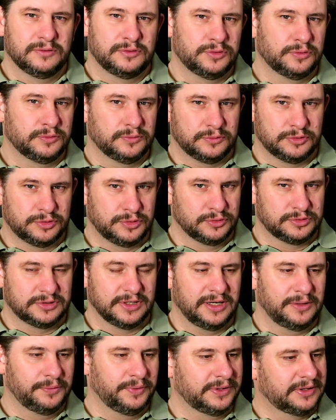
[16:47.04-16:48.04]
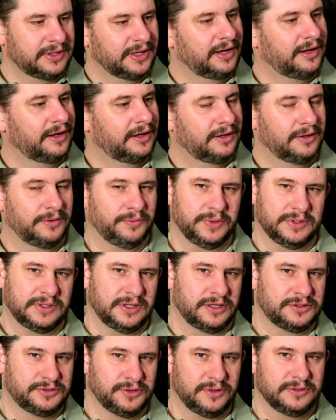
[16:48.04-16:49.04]
to to sell with their with
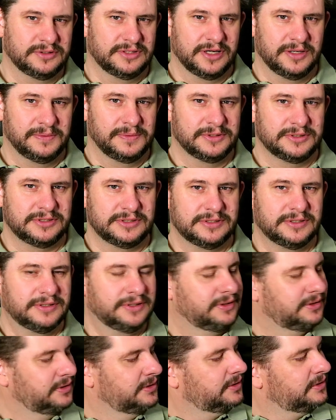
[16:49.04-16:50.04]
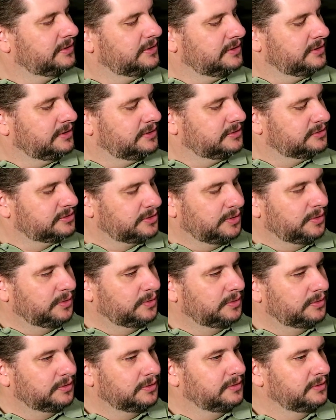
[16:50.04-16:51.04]
their turntables.
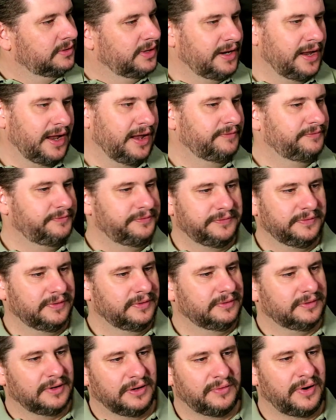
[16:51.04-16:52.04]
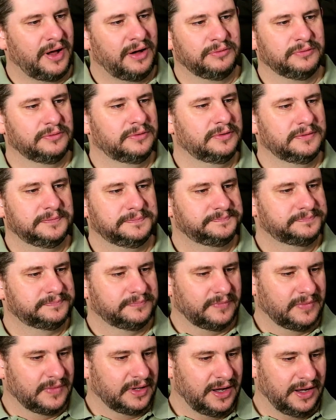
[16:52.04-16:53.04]
So they have uh, around
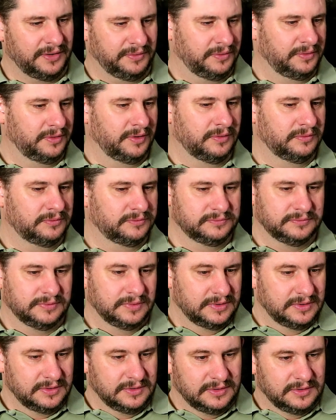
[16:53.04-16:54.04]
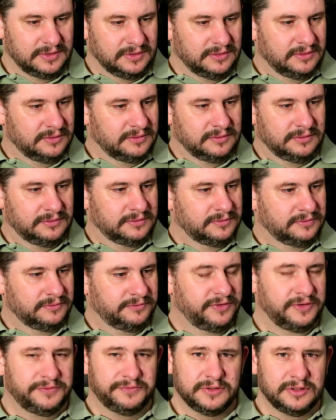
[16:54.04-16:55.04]
I don't know
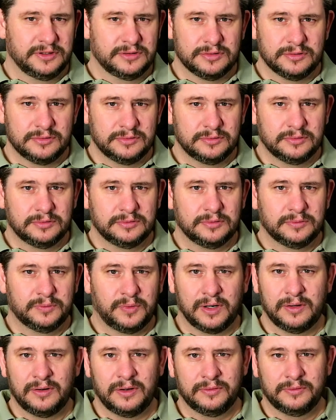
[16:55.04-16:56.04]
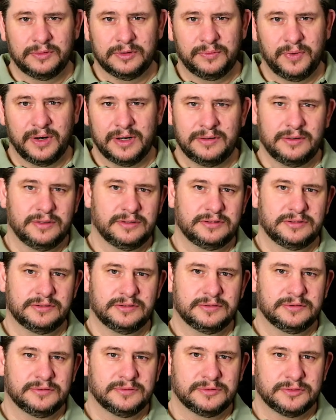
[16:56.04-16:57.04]
50 to 100
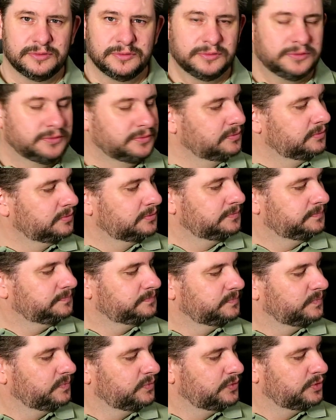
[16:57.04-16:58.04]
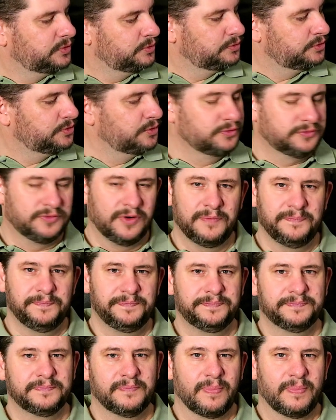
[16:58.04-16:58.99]
records to to choose from.